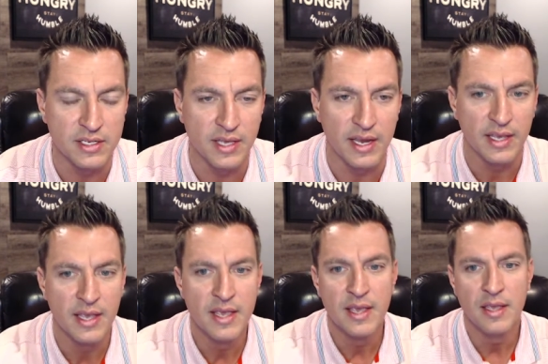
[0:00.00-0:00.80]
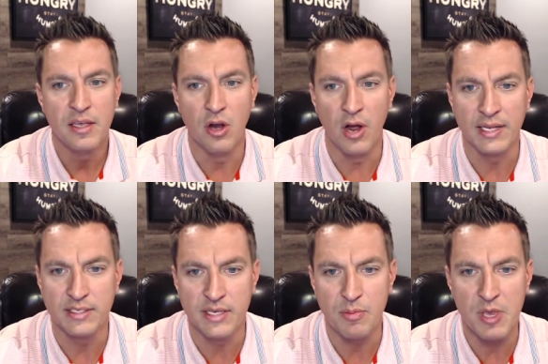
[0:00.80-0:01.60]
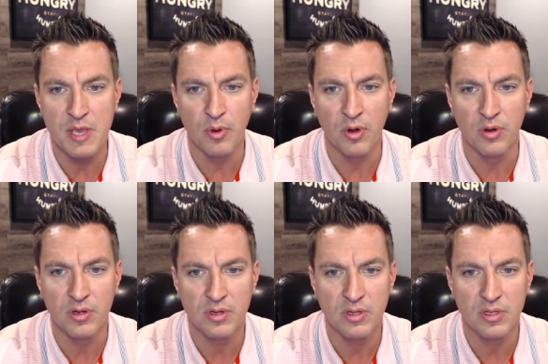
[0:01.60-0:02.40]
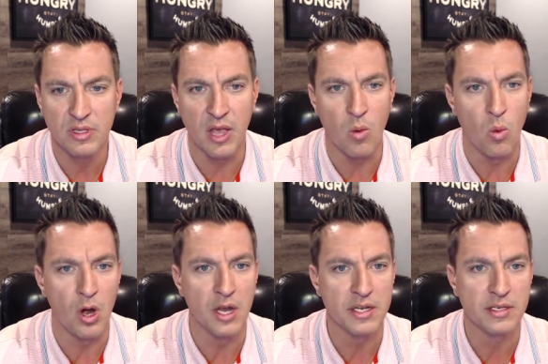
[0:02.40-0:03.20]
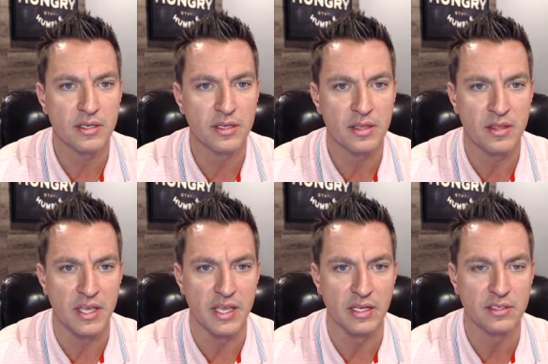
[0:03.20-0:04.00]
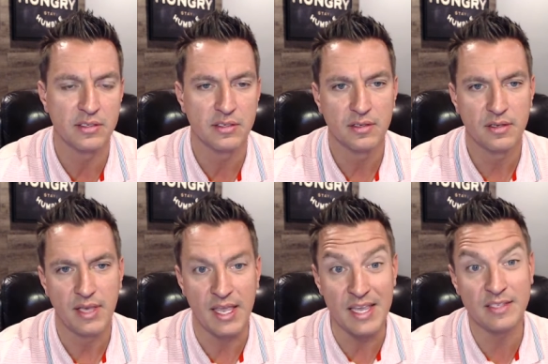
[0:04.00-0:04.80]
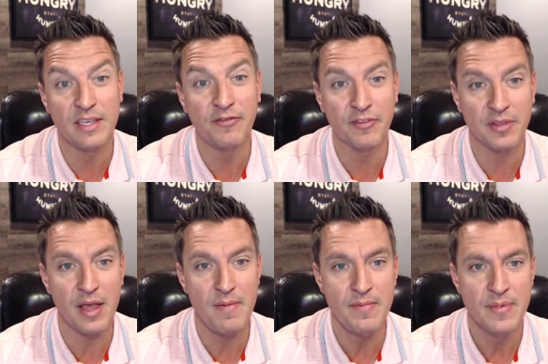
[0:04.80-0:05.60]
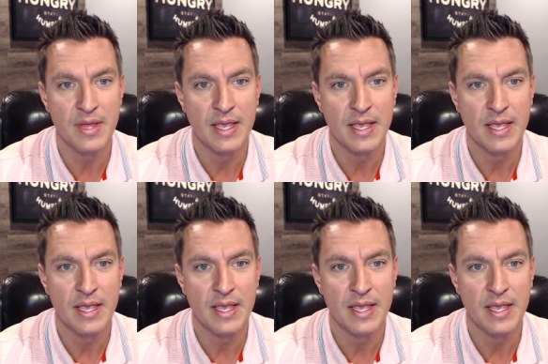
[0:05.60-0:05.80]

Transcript: It's like you know I see people that want things easy for them.